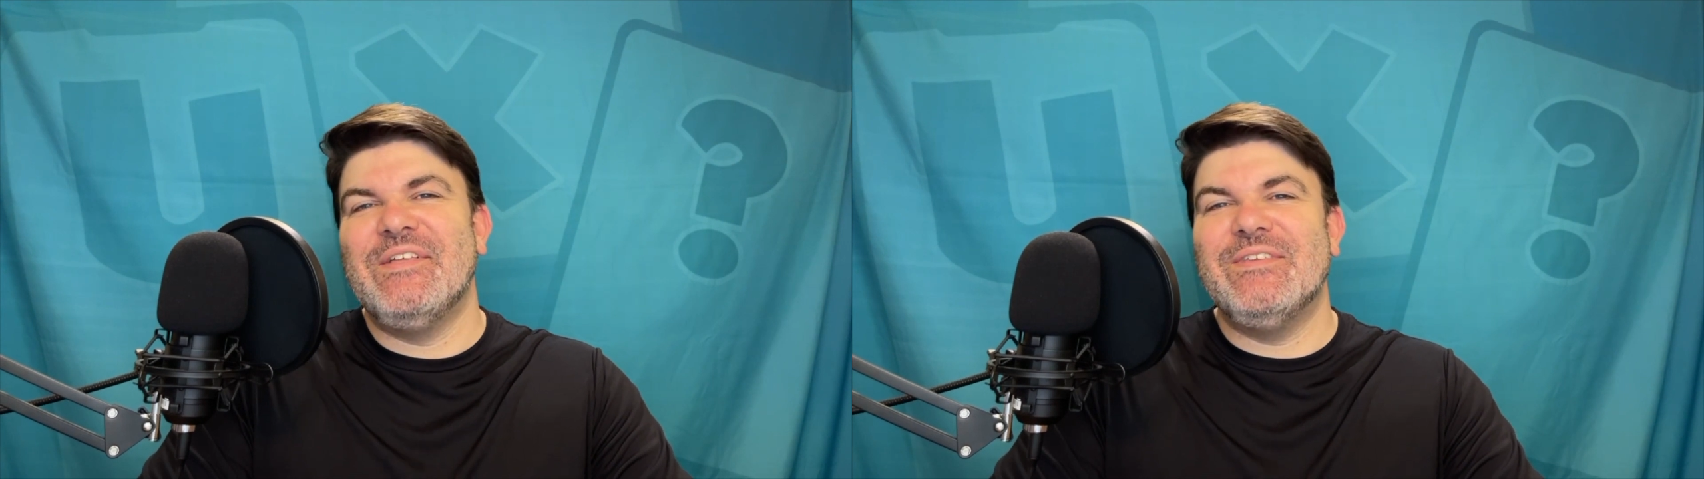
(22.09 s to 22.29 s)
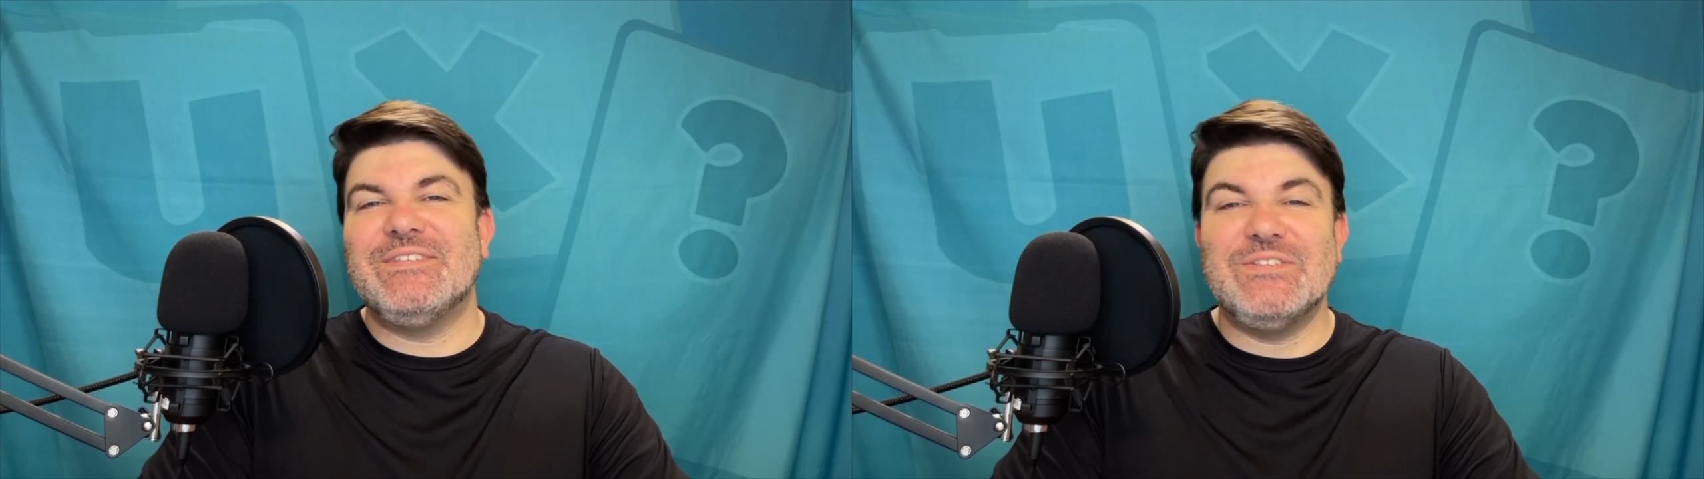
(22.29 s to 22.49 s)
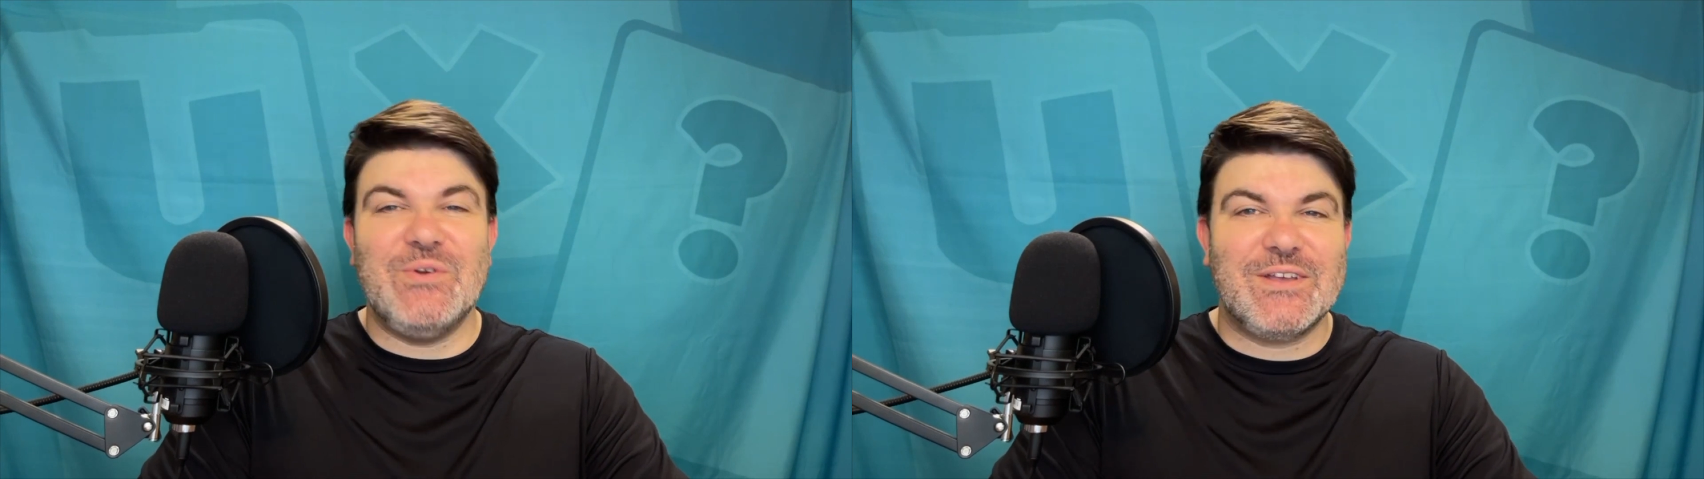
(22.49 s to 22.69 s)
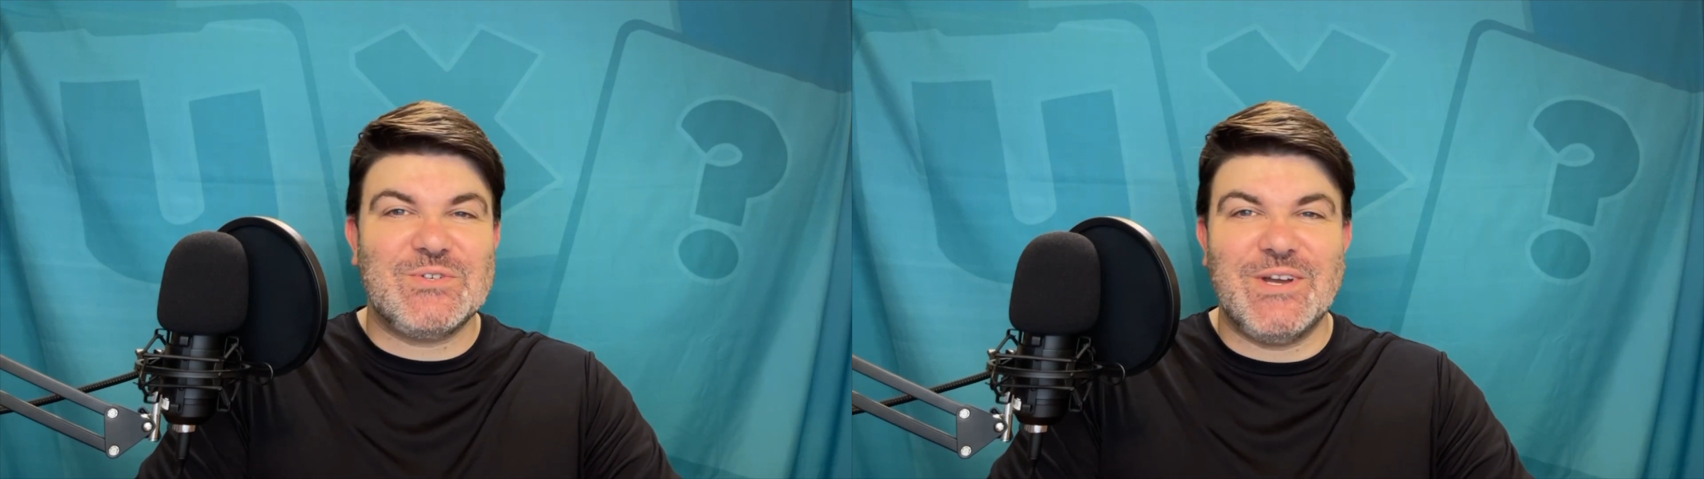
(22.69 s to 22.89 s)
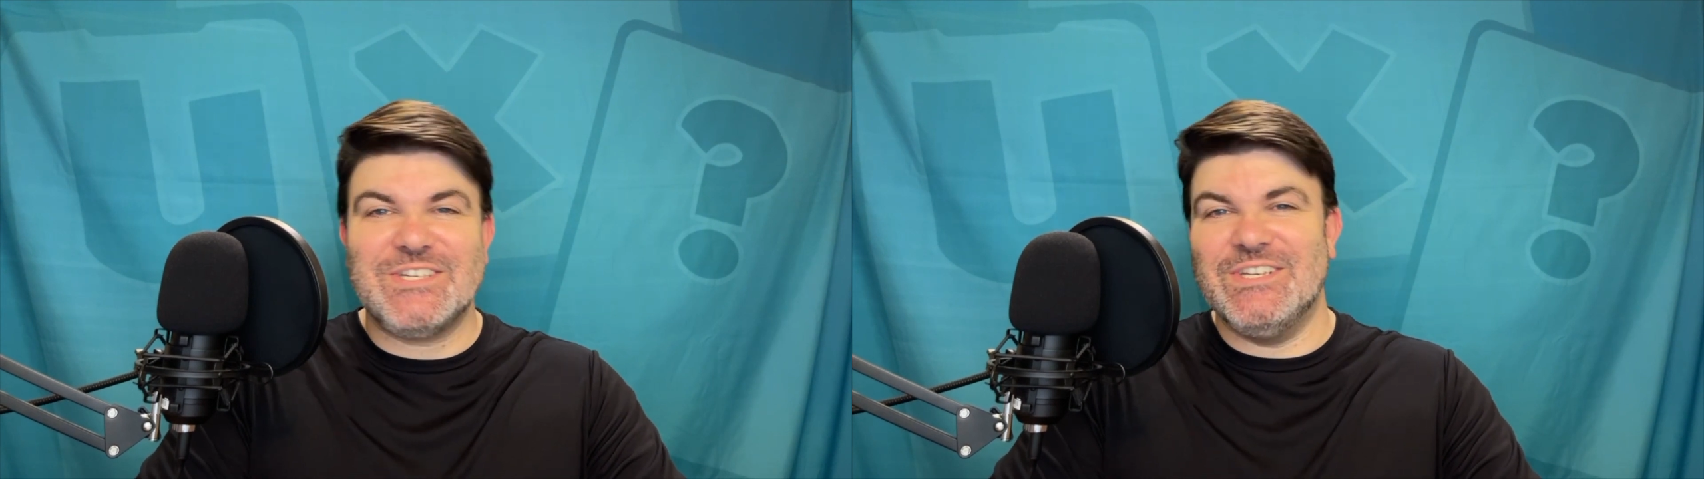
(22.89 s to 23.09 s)
This is UX
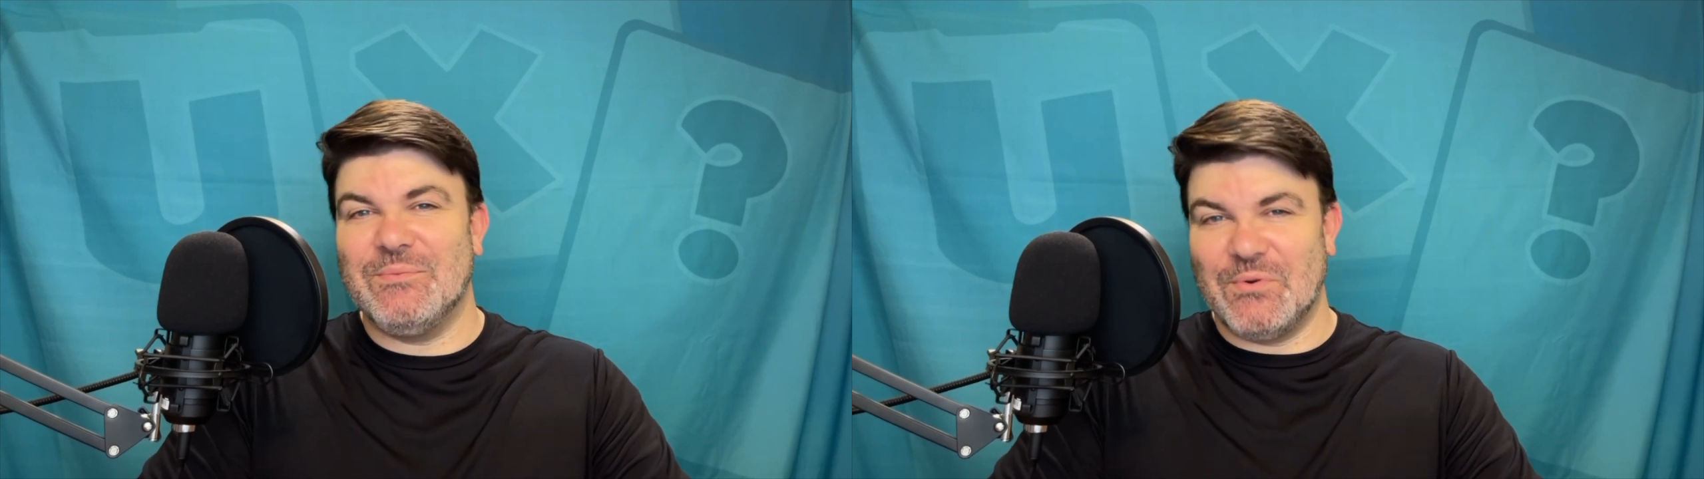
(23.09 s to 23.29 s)
question number